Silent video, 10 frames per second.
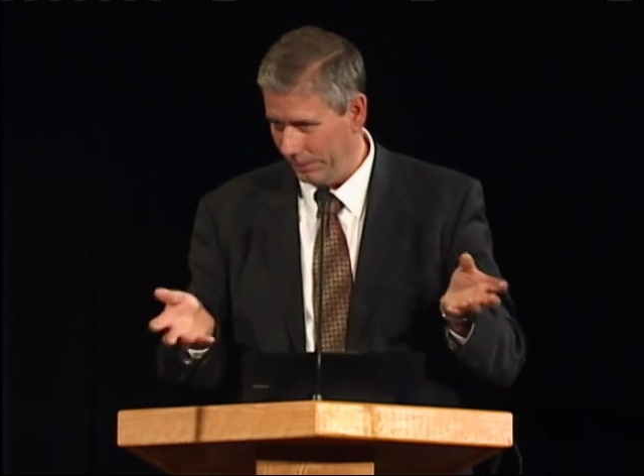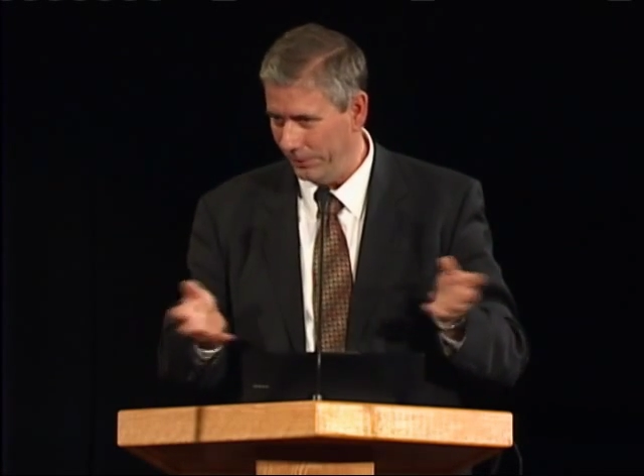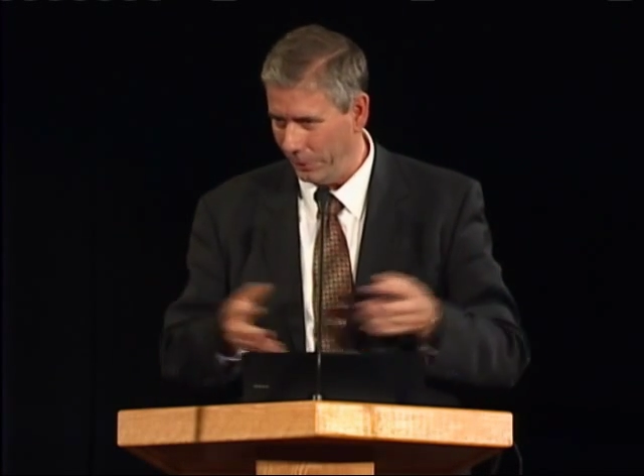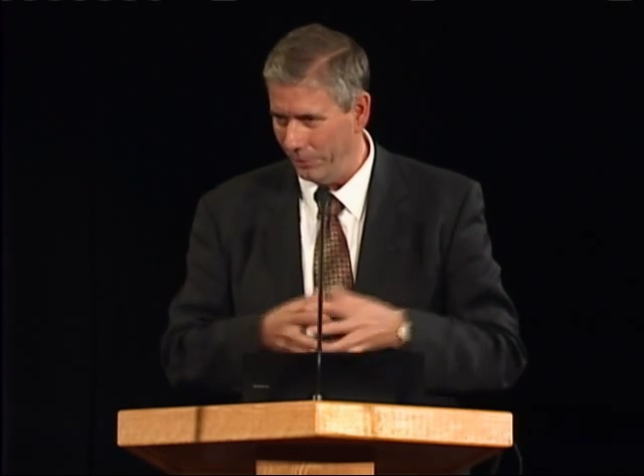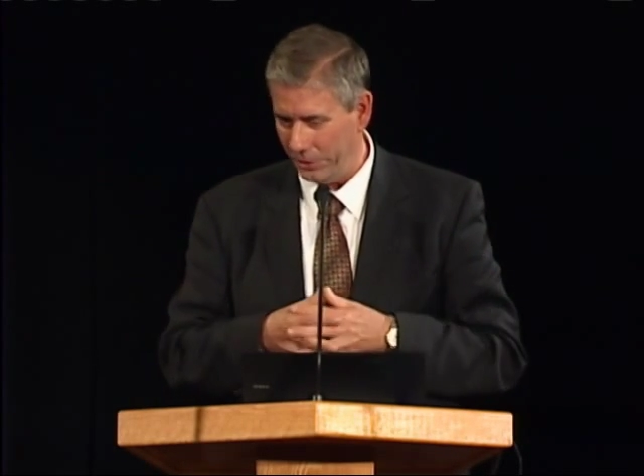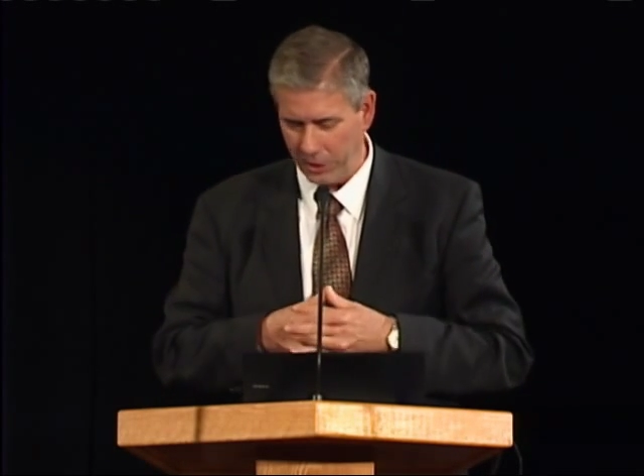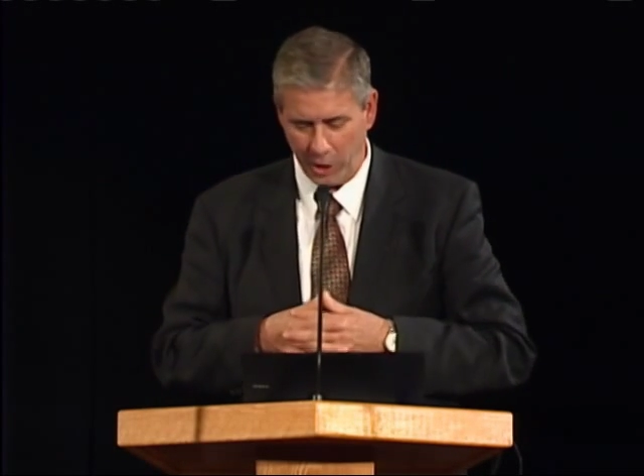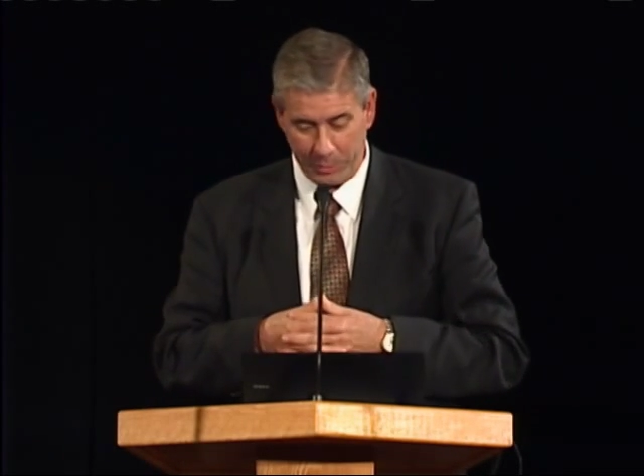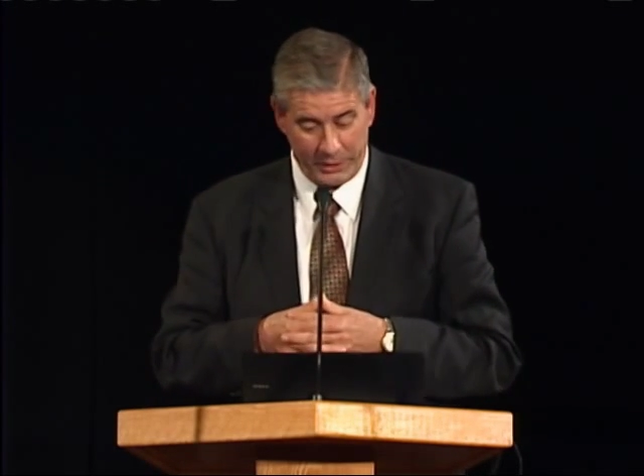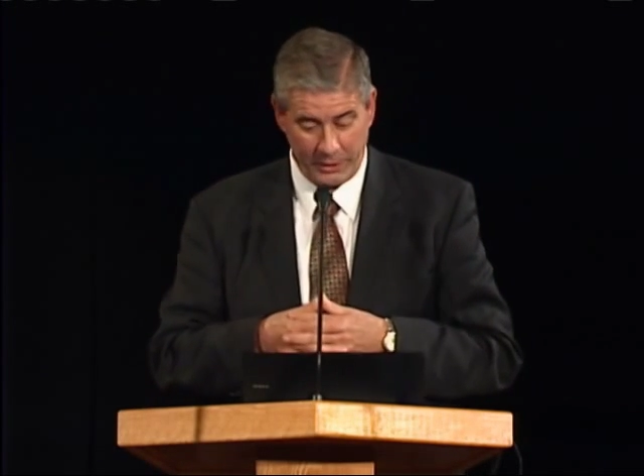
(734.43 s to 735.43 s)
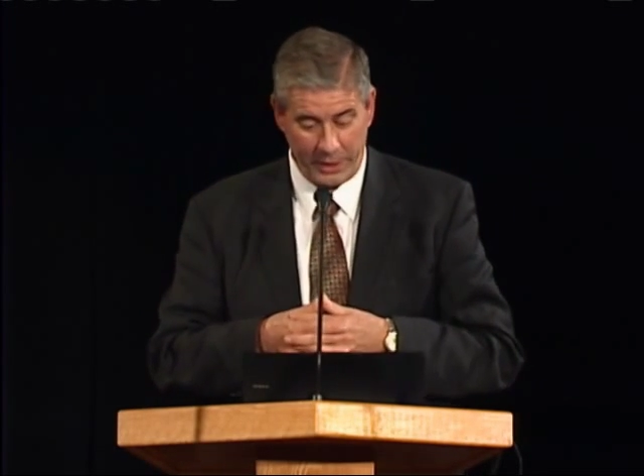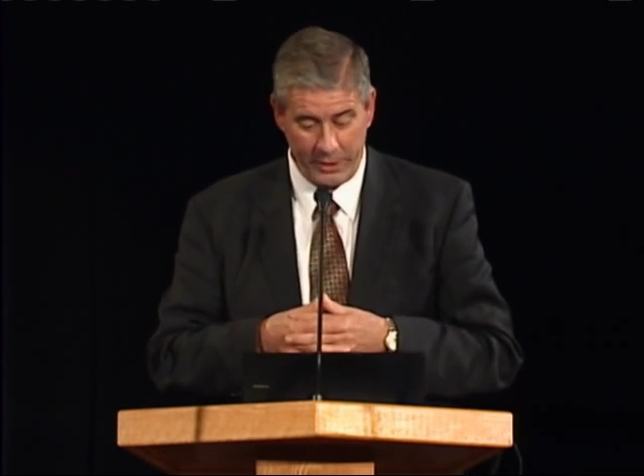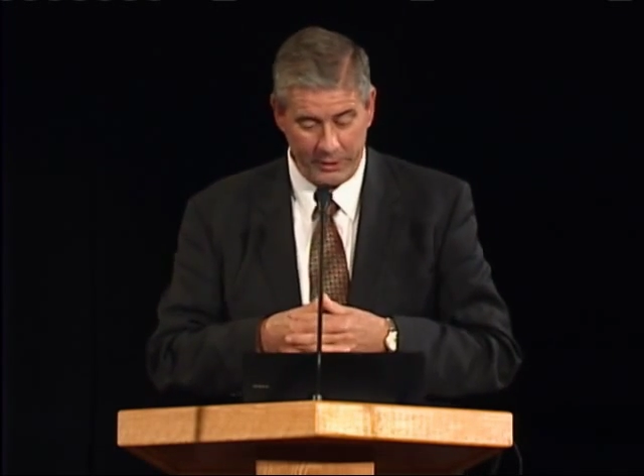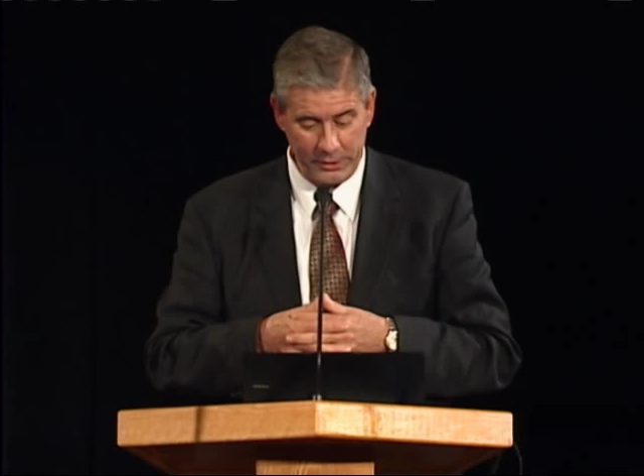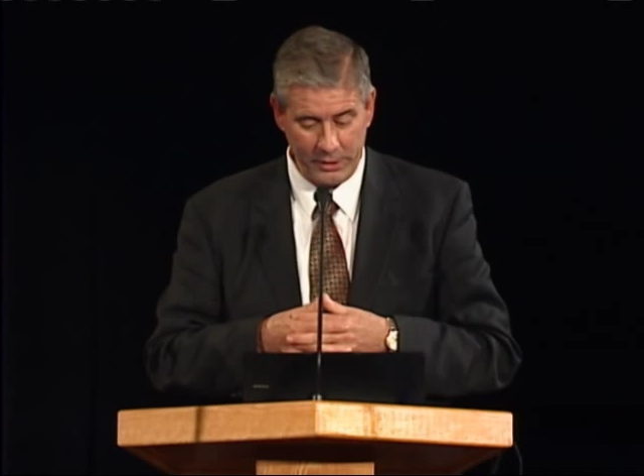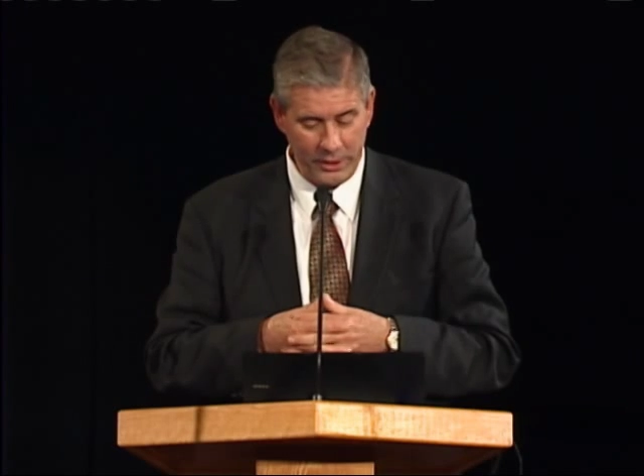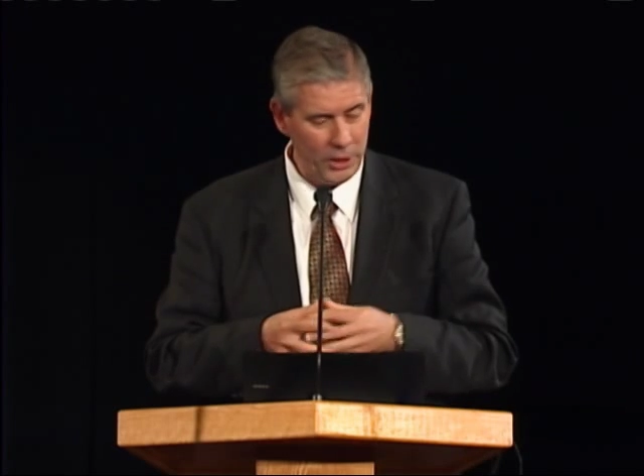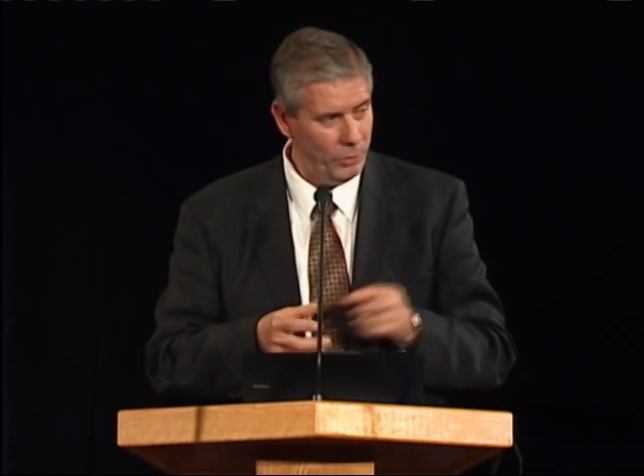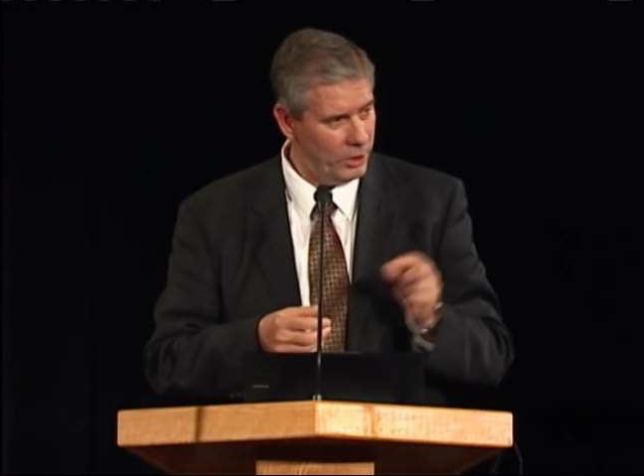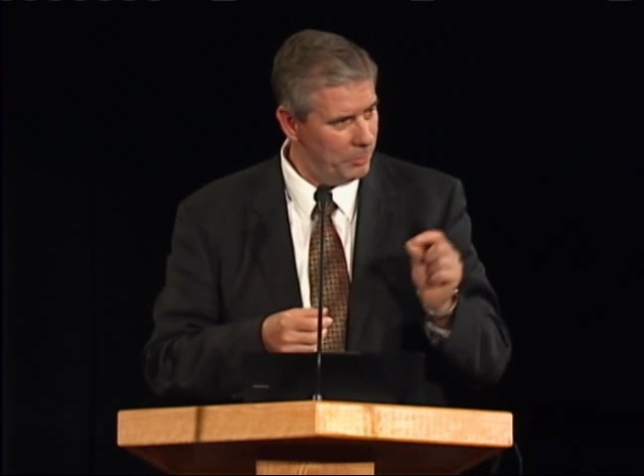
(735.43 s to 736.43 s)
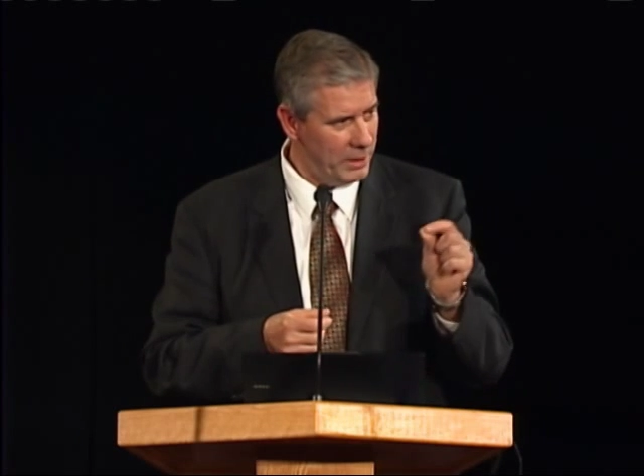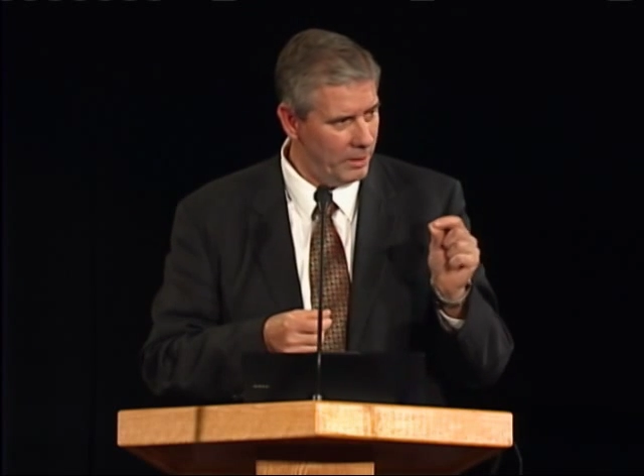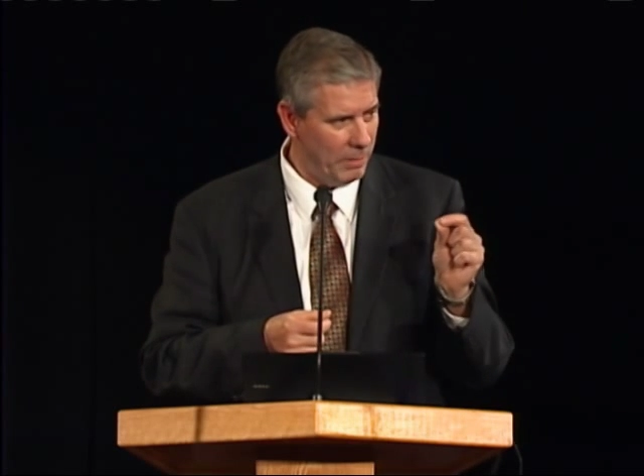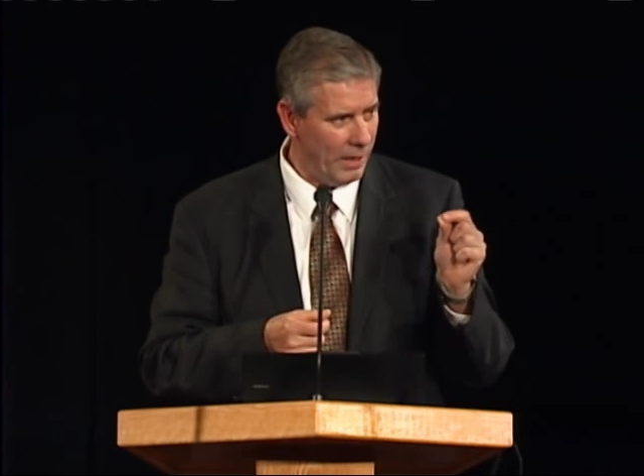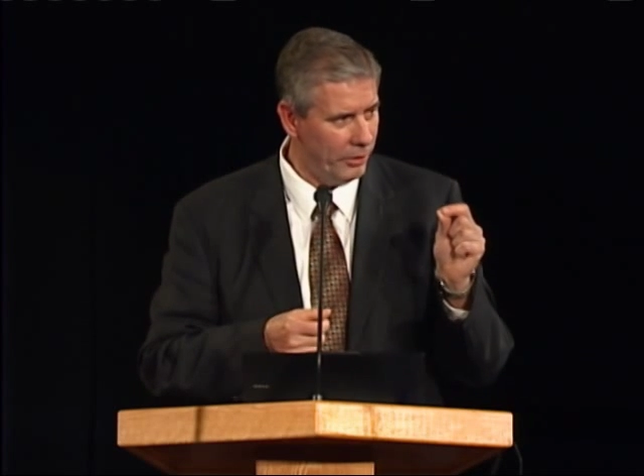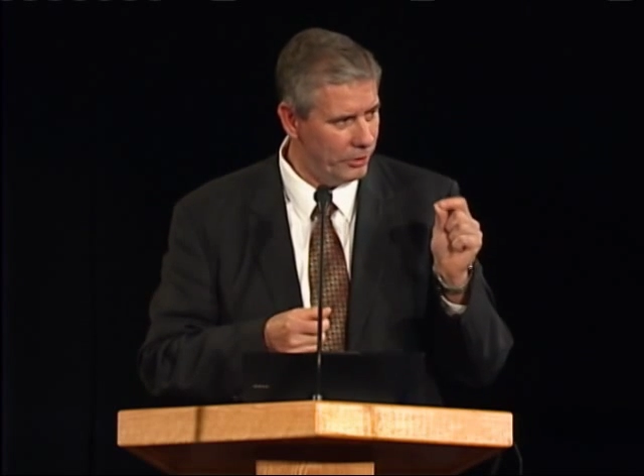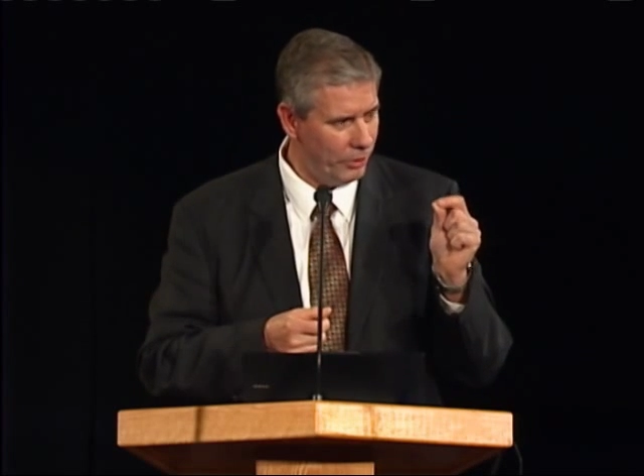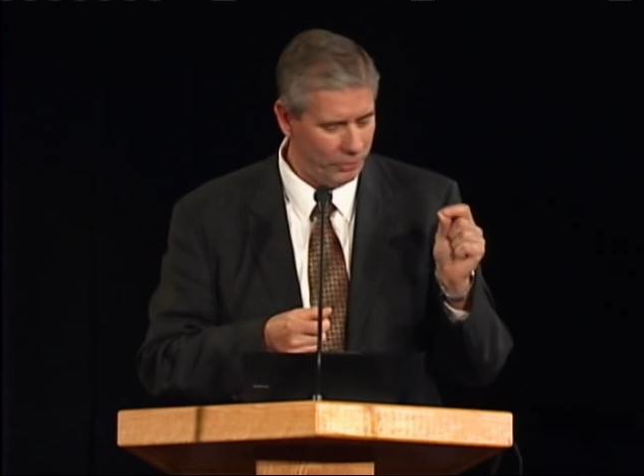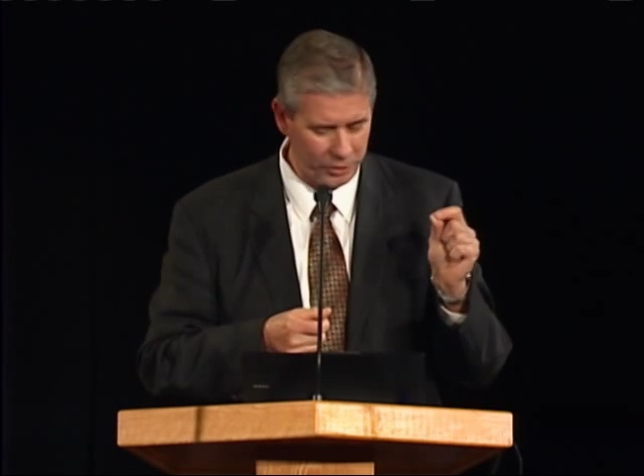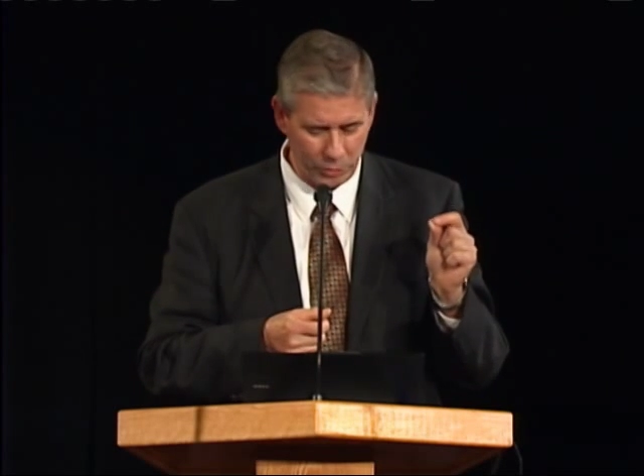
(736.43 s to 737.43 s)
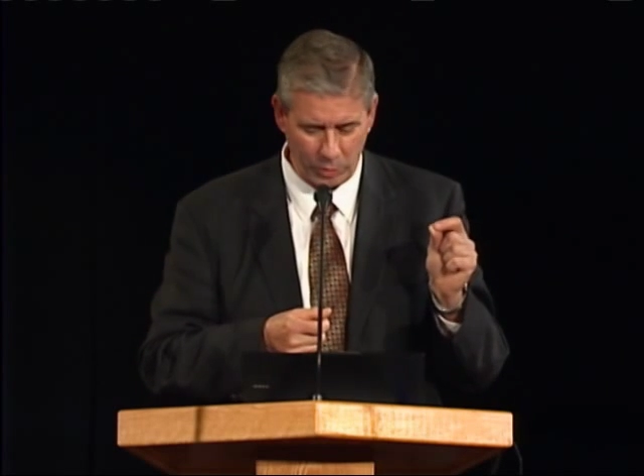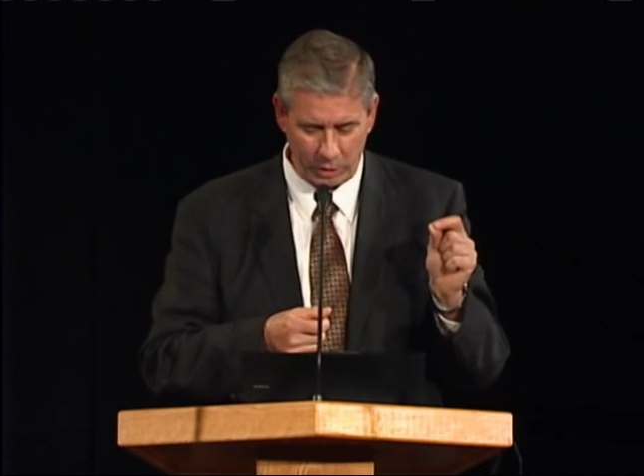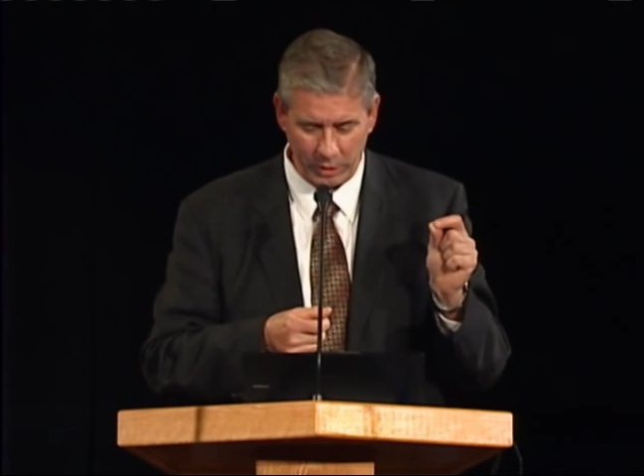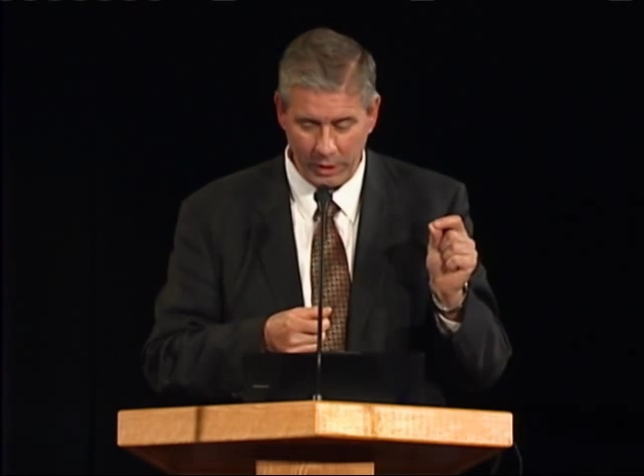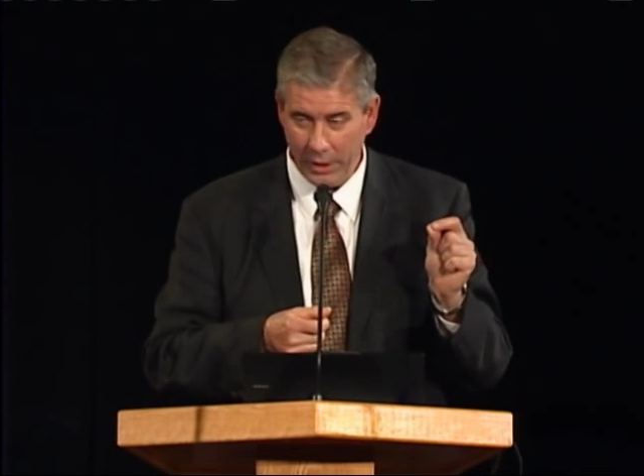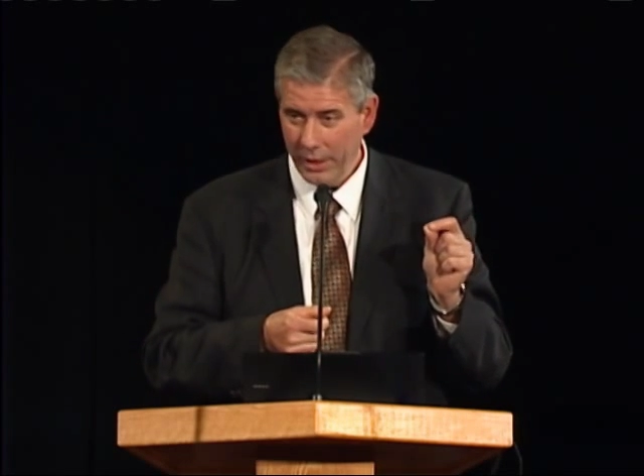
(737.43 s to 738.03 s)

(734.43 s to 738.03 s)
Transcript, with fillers: servant songs because I think it's continuing to speak about the servant's work,